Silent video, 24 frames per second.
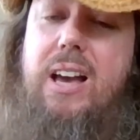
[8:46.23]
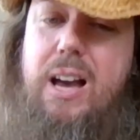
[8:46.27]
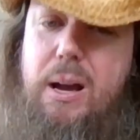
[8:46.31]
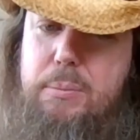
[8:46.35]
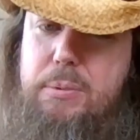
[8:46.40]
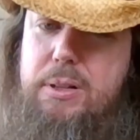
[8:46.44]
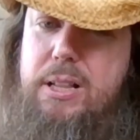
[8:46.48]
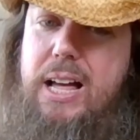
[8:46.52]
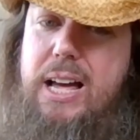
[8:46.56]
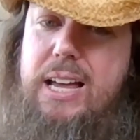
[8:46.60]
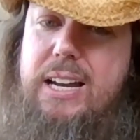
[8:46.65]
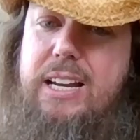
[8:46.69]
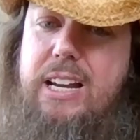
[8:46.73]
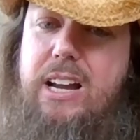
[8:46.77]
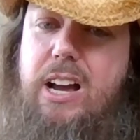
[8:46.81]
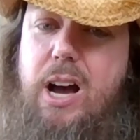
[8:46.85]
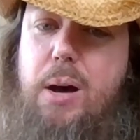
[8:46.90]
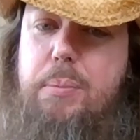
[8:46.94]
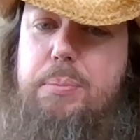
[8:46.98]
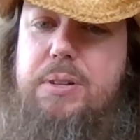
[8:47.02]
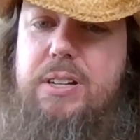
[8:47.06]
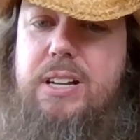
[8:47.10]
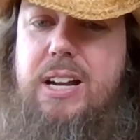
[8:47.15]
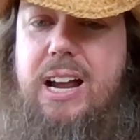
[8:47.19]
I'm glad he
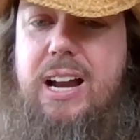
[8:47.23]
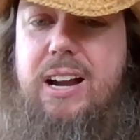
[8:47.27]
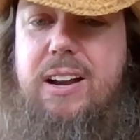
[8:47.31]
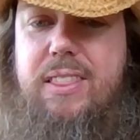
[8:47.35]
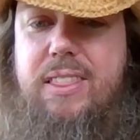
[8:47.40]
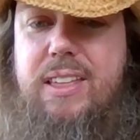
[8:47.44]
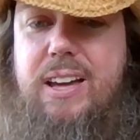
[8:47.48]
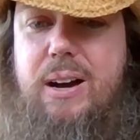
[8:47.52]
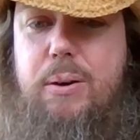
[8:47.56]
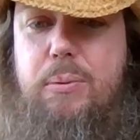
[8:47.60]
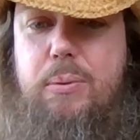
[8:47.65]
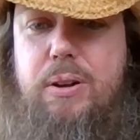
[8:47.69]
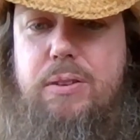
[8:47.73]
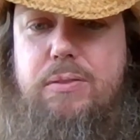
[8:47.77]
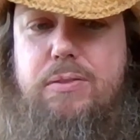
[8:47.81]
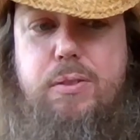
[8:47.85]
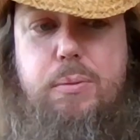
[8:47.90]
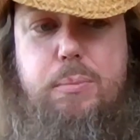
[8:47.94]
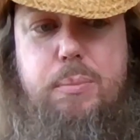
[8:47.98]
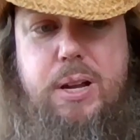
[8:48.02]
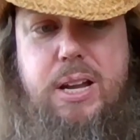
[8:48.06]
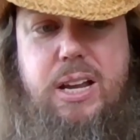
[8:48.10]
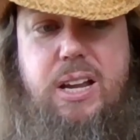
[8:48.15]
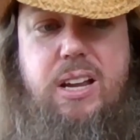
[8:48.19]
opted out of that one.
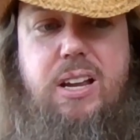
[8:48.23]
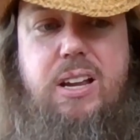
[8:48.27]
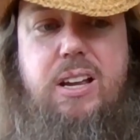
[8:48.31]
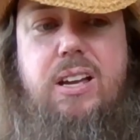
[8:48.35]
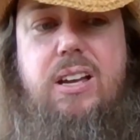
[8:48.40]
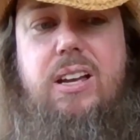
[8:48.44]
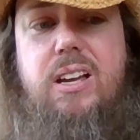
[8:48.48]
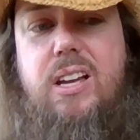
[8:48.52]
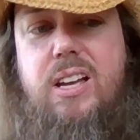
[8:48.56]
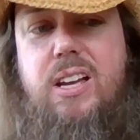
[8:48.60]
For me,